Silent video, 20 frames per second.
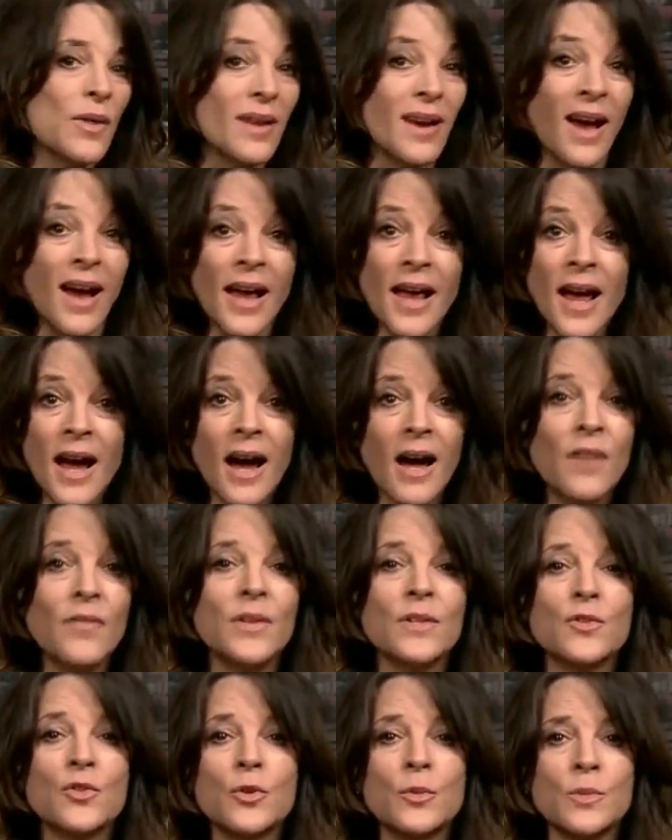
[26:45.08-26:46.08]
that I have
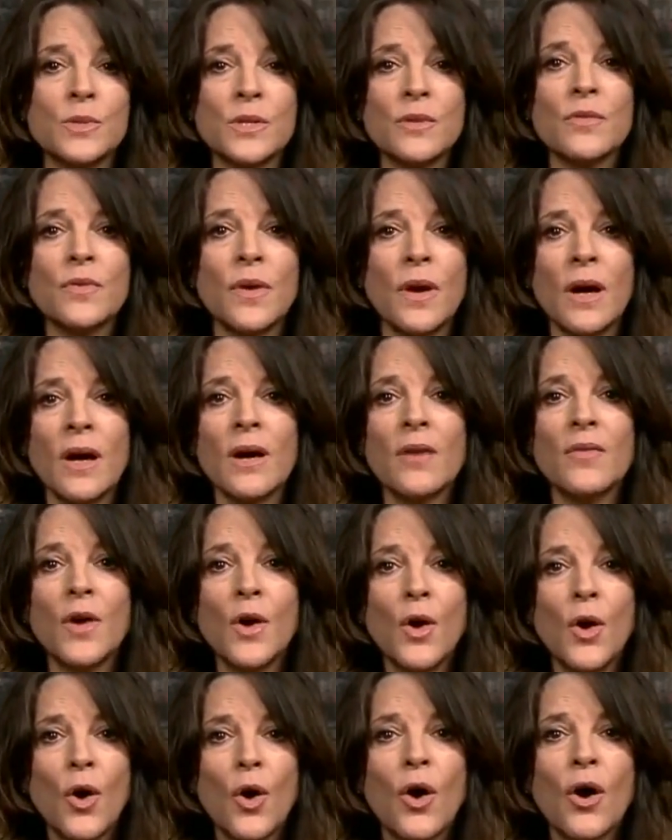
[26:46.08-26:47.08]
in terms of, of
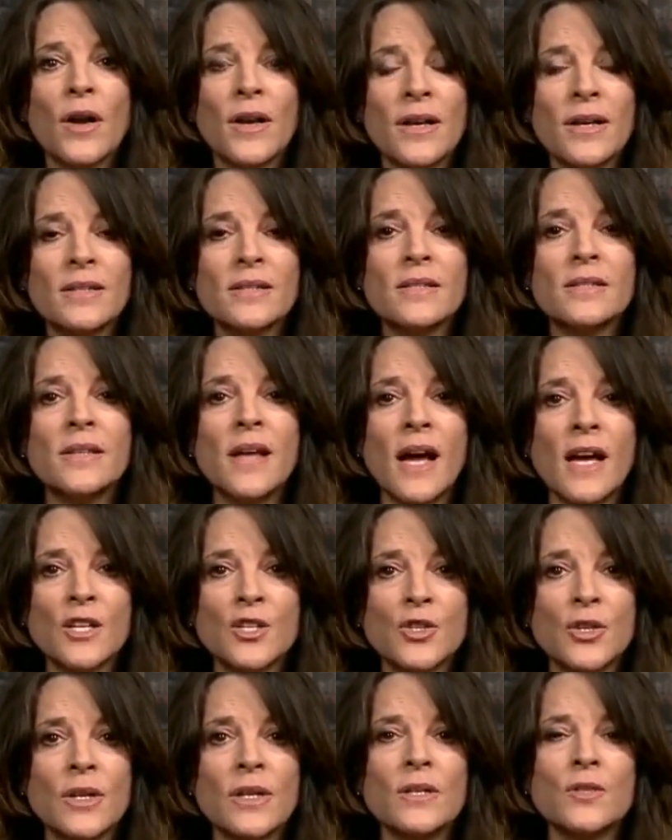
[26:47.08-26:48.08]
audience
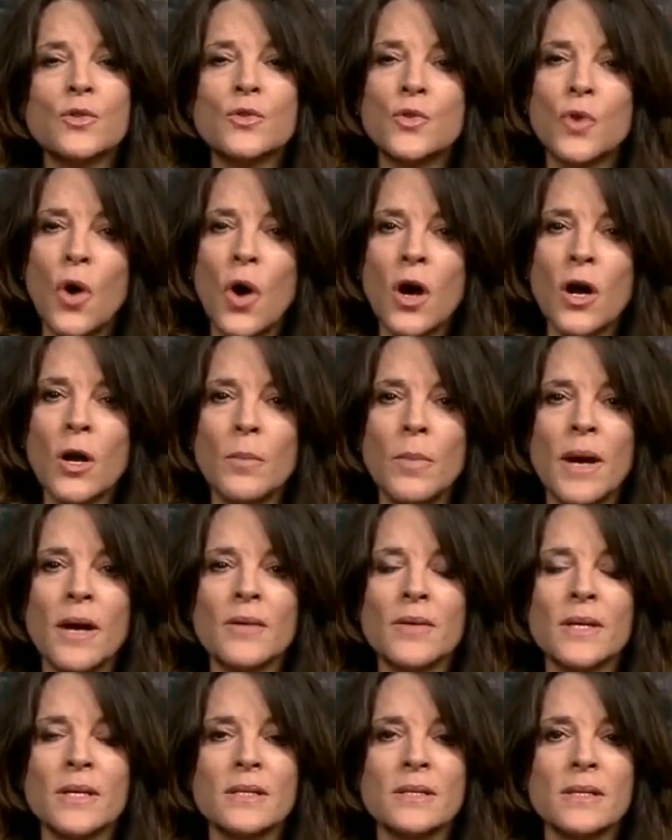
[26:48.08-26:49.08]
nationally to talk
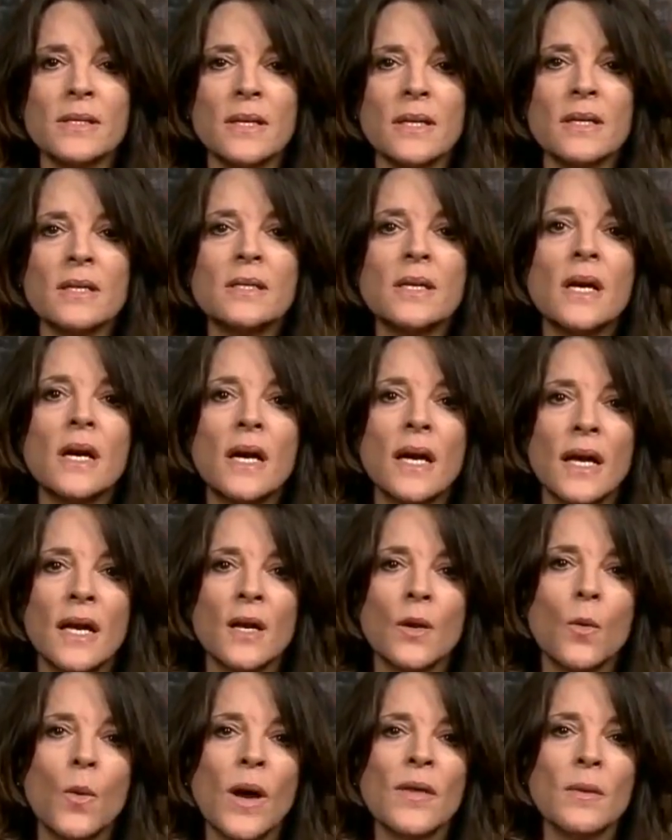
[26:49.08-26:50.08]
about these things
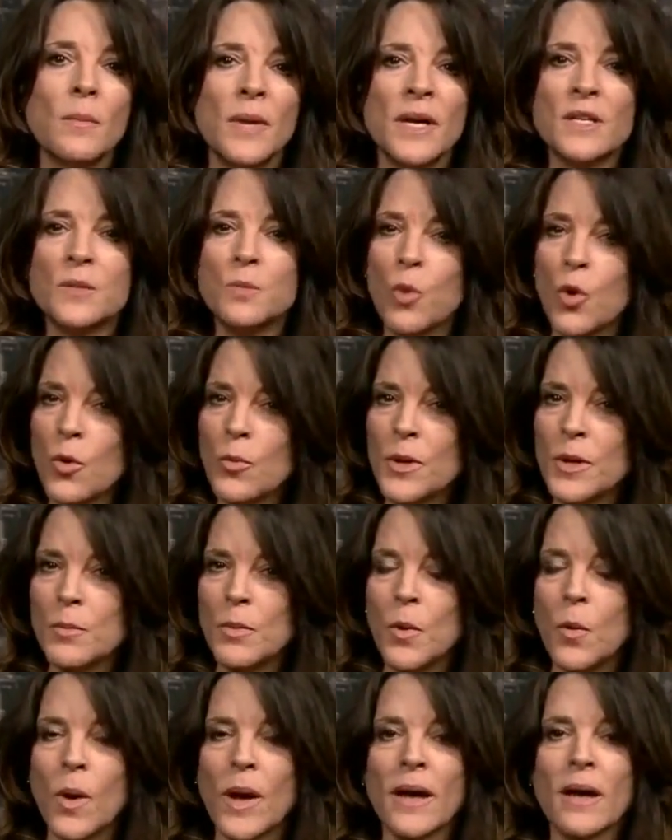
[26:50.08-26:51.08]
in a way that makes more
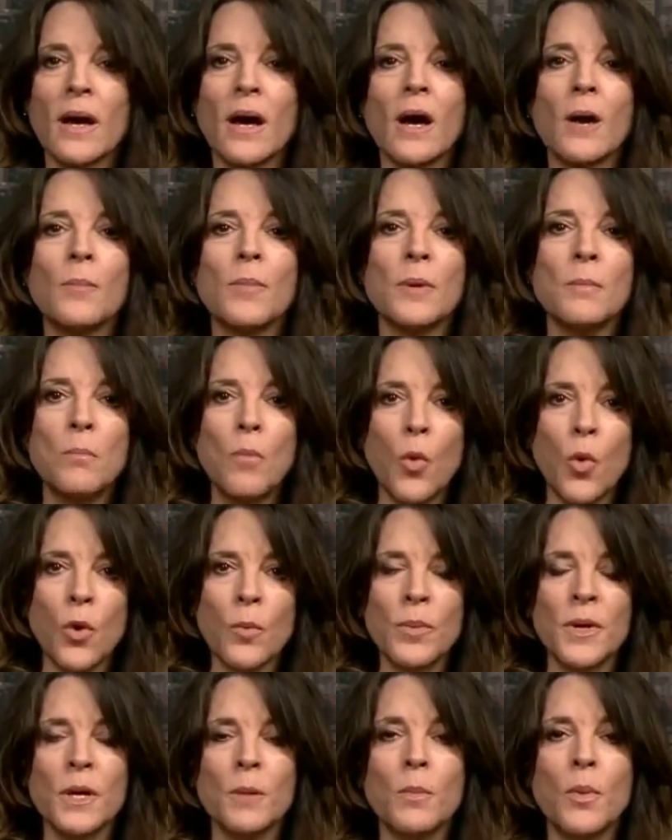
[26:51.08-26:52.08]
people wake up and more
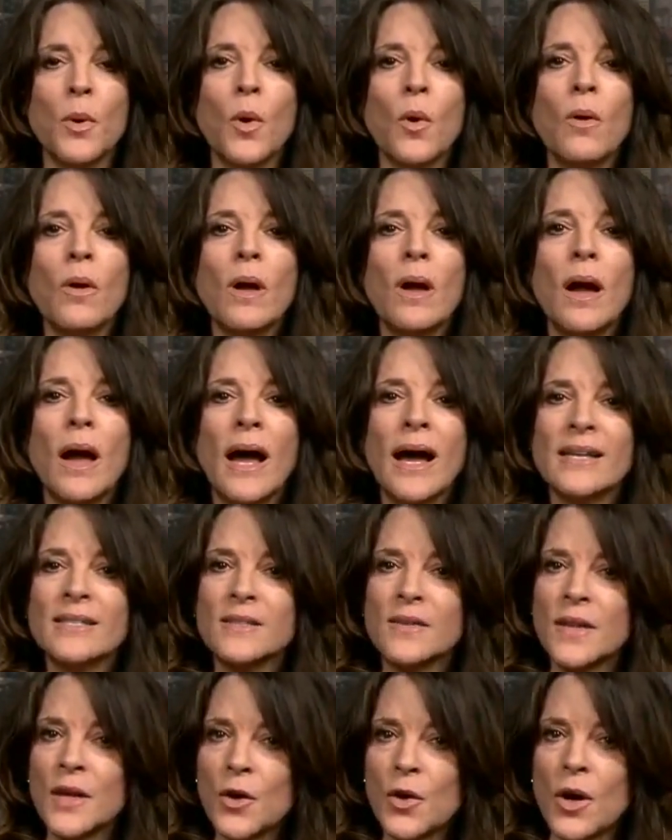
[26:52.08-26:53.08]
people
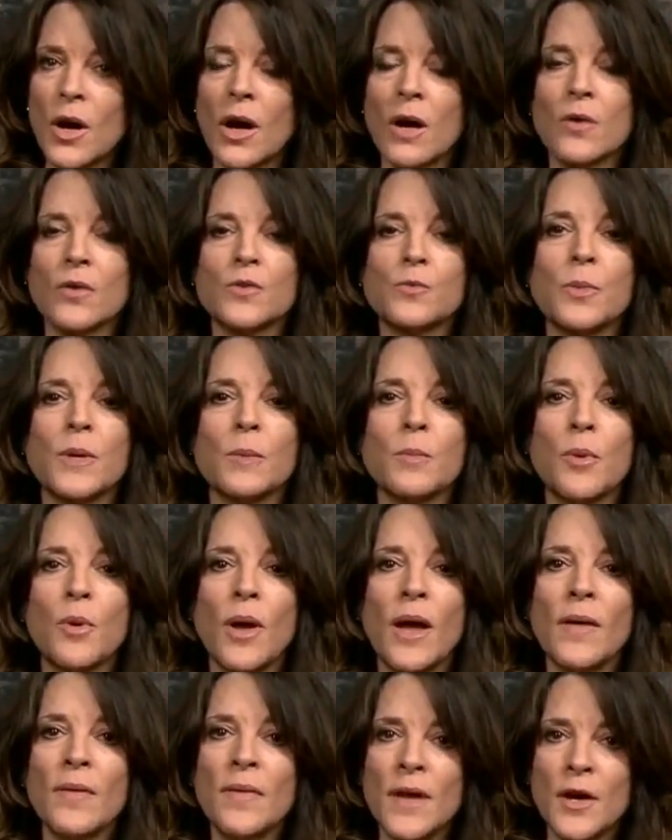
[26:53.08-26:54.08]
ask their congresspeople
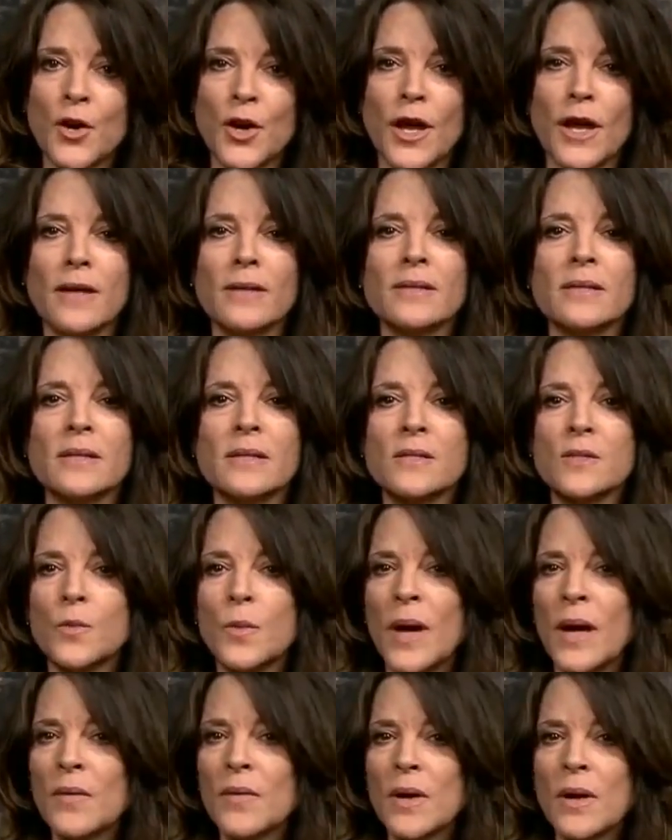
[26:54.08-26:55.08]
and their candidates
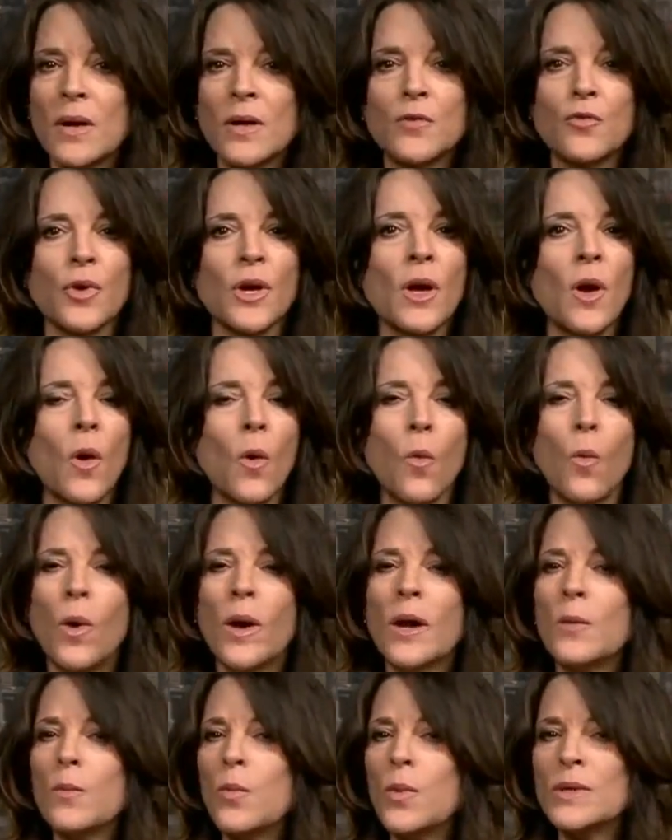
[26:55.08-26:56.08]
around the country,
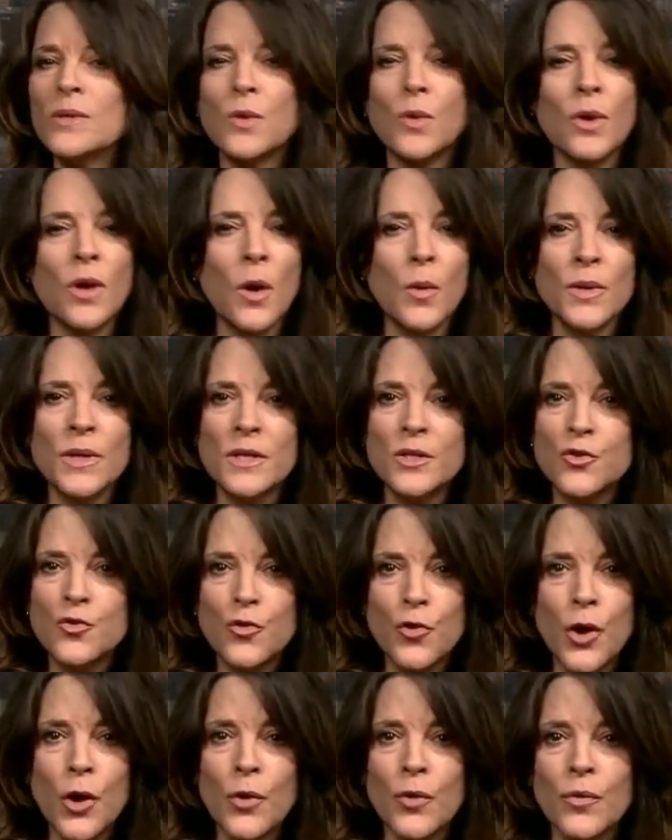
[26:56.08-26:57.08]
what, what's going on with these
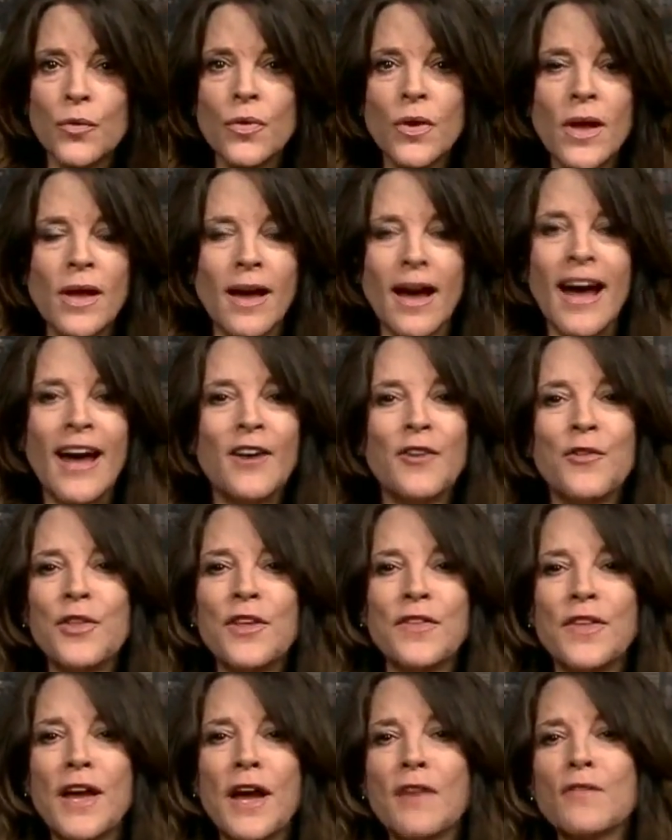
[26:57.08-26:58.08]
drones? I don't
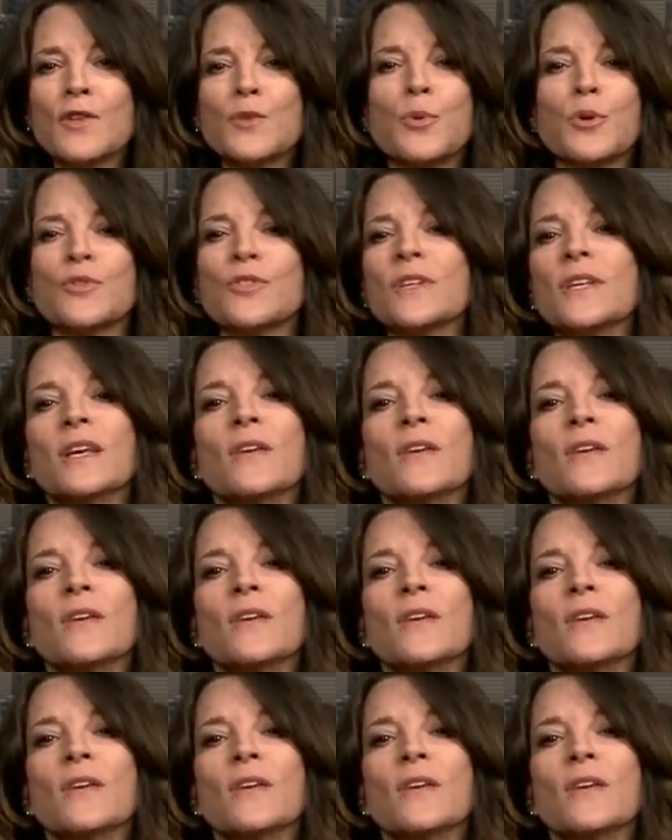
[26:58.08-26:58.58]
think the average person